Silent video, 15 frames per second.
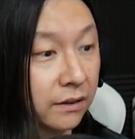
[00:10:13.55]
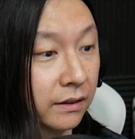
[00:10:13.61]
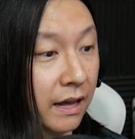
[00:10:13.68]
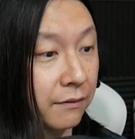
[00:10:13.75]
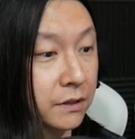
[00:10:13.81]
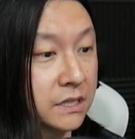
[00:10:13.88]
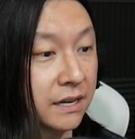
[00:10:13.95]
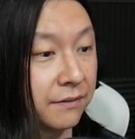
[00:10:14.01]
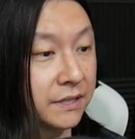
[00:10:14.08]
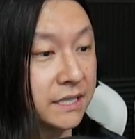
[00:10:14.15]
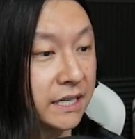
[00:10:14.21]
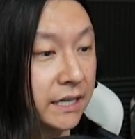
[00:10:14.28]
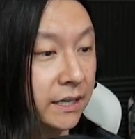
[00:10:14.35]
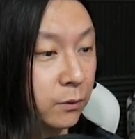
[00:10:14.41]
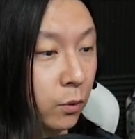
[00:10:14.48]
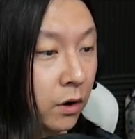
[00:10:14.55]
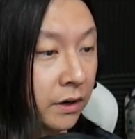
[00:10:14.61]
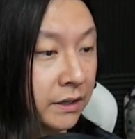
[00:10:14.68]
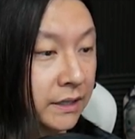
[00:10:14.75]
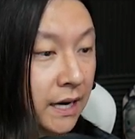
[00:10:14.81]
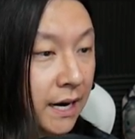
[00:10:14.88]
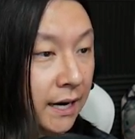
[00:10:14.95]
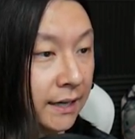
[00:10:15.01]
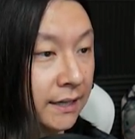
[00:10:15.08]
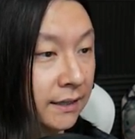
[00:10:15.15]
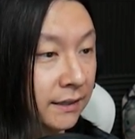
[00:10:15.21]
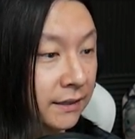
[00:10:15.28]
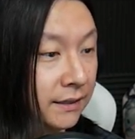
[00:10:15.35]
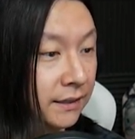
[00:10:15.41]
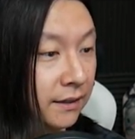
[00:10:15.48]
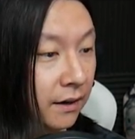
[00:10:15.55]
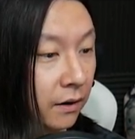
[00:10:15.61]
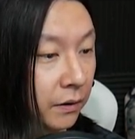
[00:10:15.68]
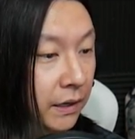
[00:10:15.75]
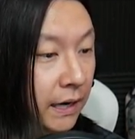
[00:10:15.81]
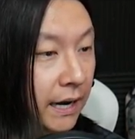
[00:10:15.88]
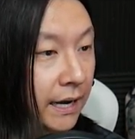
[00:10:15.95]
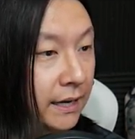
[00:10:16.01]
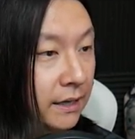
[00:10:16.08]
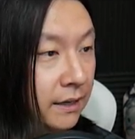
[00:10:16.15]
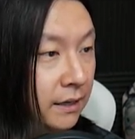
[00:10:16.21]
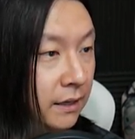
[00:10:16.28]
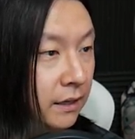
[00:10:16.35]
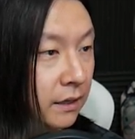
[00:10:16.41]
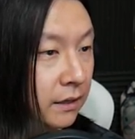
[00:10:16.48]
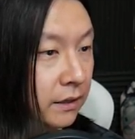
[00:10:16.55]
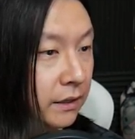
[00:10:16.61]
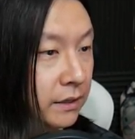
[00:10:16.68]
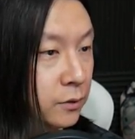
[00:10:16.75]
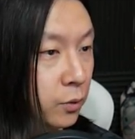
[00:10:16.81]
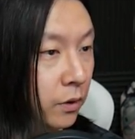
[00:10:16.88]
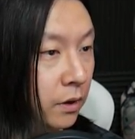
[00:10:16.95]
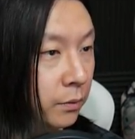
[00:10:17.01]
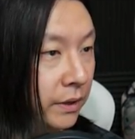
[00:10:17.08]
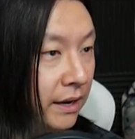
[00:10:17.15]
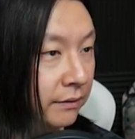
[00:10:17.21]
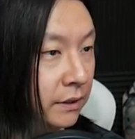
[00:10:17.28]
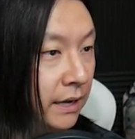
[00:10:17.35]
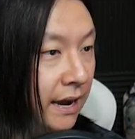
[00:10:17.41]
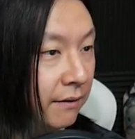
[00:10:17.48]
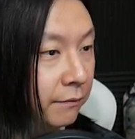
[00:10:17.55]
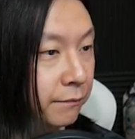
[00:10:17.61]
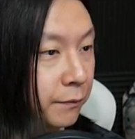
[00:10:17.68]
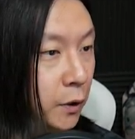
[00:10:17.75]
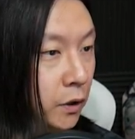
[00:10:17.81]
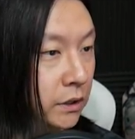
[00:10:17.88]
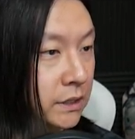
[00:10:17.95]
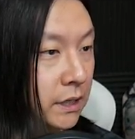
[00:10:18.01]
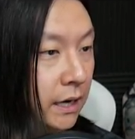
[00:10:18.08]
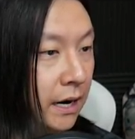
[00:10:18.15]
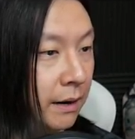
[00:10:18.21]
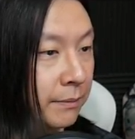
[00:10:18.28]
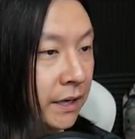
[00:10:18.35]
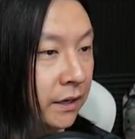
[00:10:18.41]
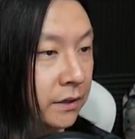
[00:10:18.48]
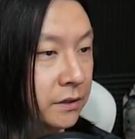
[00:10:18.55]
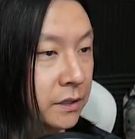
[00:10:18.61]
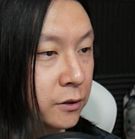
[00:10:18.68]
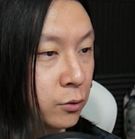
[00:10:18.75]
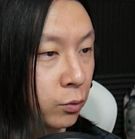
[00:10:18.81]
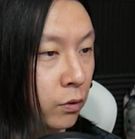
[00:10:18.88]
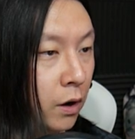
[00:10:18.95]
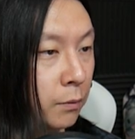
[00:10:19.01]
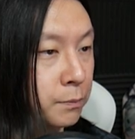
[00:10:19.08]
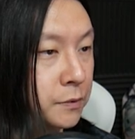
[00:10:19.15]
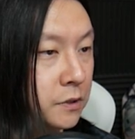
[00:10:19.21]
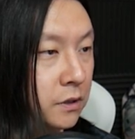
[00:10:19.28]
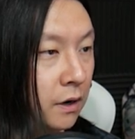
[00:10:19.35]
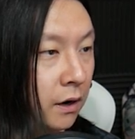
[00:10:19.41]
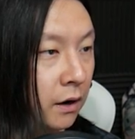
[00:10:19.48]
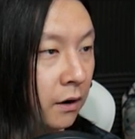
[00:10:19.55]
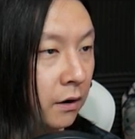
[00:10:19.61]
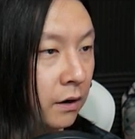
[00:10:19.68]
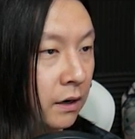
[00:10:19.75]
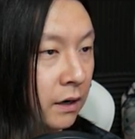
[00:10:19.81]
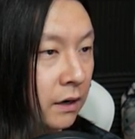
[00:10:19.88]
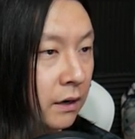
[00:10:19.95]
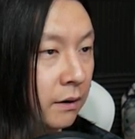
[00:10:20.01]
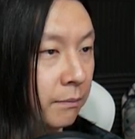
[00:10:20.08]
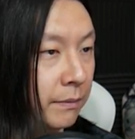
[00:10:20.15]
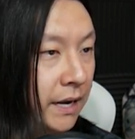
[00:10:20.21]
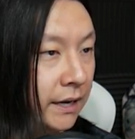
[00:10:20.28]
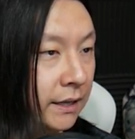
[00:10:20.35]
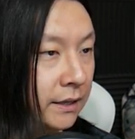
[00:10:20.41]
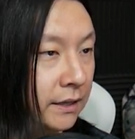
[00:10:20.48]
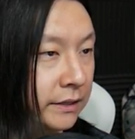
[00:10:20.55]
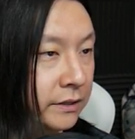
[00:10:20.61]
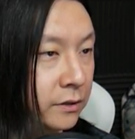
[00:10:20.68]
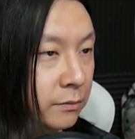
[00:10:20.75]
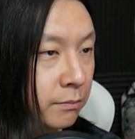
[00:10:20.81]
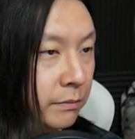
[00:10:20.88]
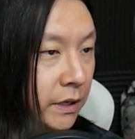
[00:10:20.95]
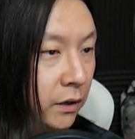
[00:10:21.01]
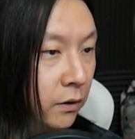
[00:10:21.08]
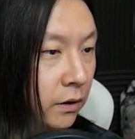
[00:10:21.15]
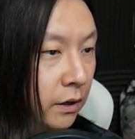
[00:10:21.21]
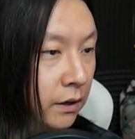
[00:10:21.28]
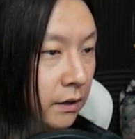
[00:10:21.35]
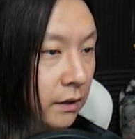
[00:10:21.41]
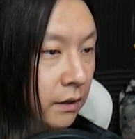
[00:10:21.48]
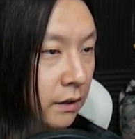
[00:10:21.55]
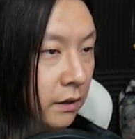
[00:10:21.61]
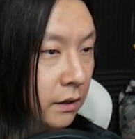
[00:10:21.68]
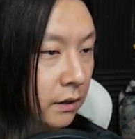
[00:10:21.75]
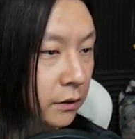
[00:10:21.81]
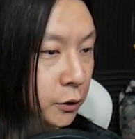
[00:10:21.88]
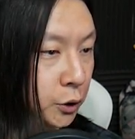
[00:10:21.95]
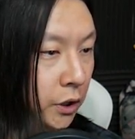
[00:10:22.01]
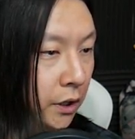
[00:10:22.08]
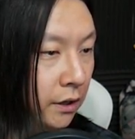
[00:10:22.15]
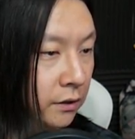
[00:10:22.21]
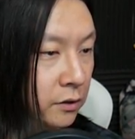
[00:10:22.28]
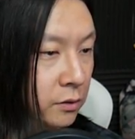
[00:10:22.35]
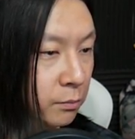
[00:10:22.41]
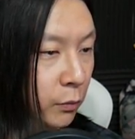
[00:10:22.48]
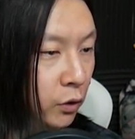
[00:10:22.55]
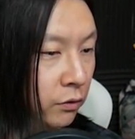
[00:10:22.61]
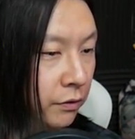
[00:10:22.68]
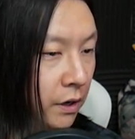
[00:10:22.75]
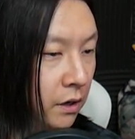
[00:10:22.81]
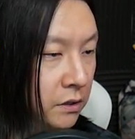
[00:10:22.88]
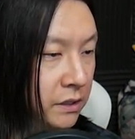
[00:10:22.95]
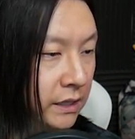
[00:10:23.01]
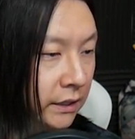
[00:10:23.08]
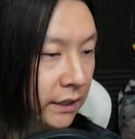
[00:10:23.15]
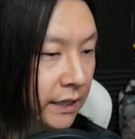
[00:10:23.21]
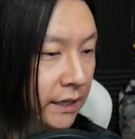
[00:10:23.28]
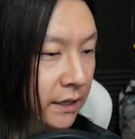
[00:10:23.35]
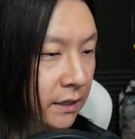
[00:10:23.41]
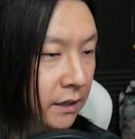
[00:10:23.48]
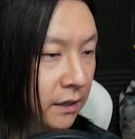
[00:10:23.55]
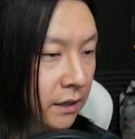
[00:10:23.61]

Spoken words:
Level 17, one and done. Okay, this one we have to have good timing because these ropes are making these milk jugs move all silly.